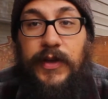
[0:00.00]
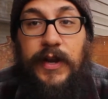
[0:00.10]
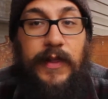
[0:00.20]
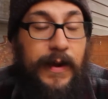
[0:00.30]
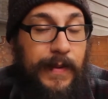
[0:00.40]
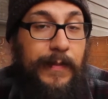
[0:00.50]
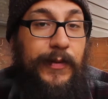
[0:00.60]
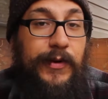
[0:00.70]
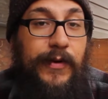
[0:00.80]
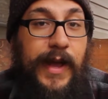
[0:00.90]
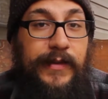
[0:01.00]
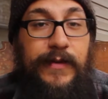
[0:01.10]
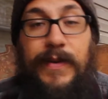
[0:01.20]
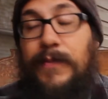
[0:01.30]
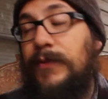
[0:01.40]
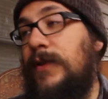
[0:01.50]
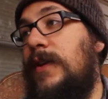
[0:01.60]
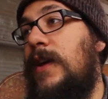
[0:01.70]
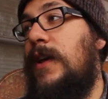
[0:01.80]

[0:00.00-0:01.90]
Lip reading: and you get a lot of people that are asking people to